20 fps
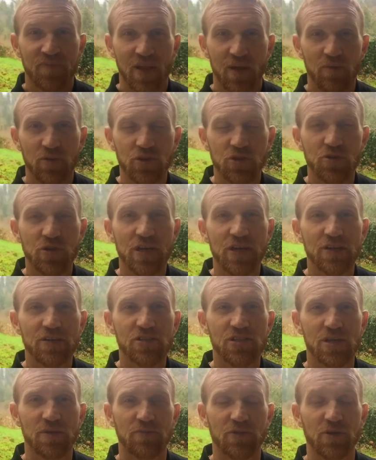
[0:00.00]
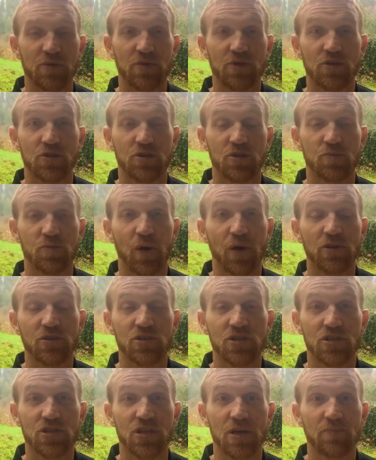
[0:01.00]
And when you hear something, when you're
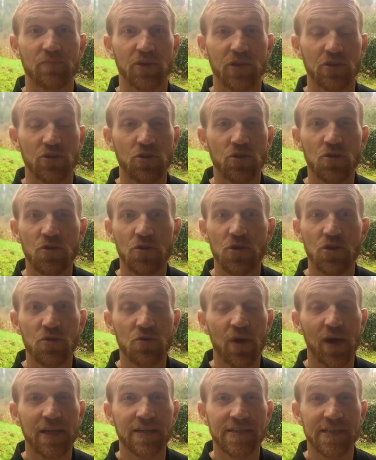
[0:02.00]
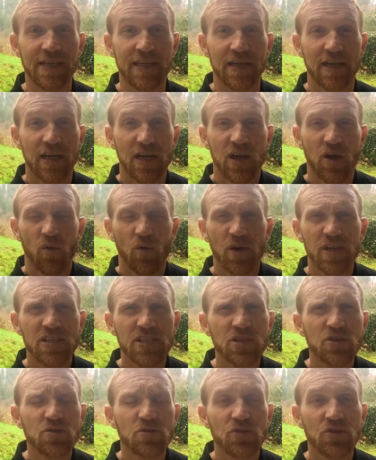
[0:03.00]
exposed to something new, a new idea, what is
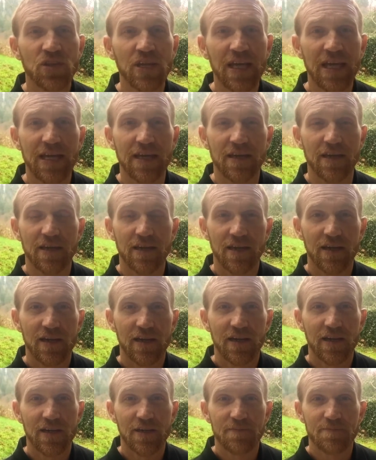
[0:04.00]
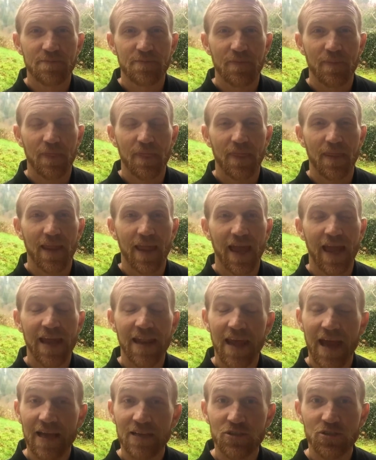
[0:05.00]
it you think?
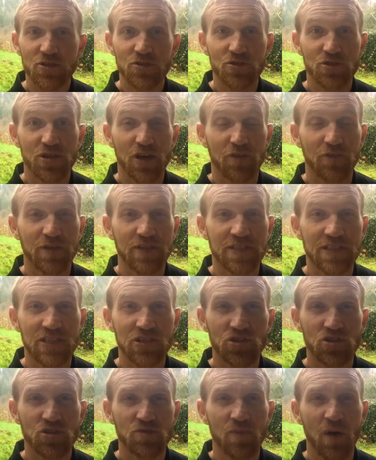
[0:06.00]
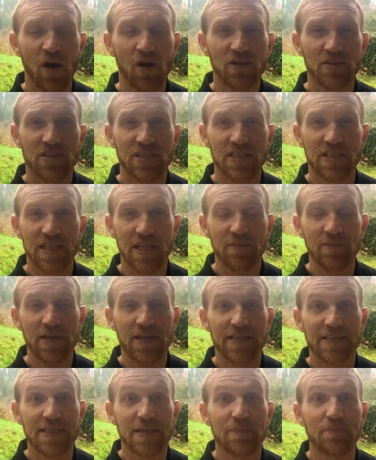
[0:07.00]
And ask yourself, is this small? Is this
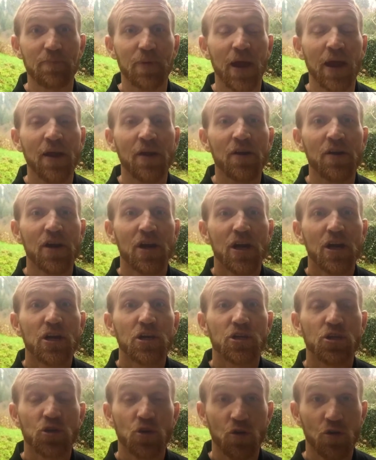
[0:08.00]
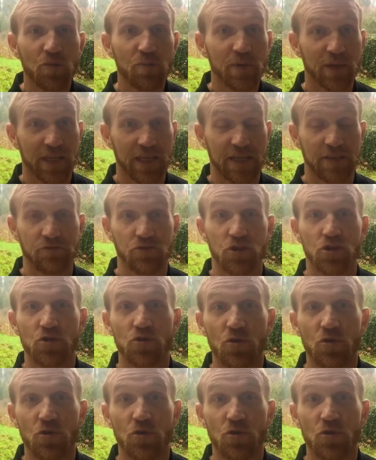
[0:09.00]
limited? Compare your beliefs,